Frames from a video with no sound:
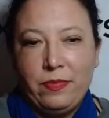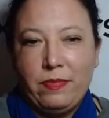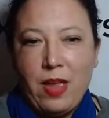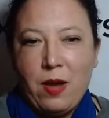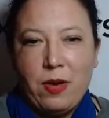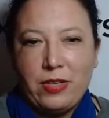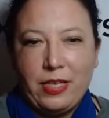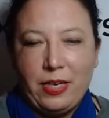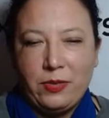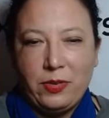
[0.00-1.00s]
know
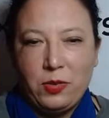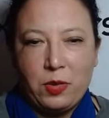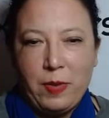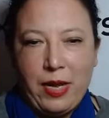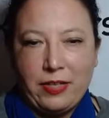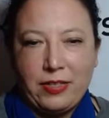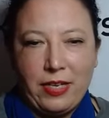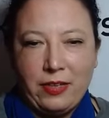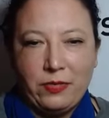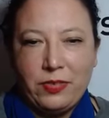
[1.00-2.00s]
ourselves and talk about
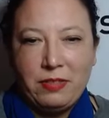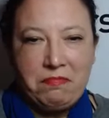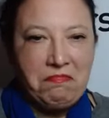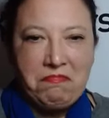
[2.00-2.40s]
ourselves,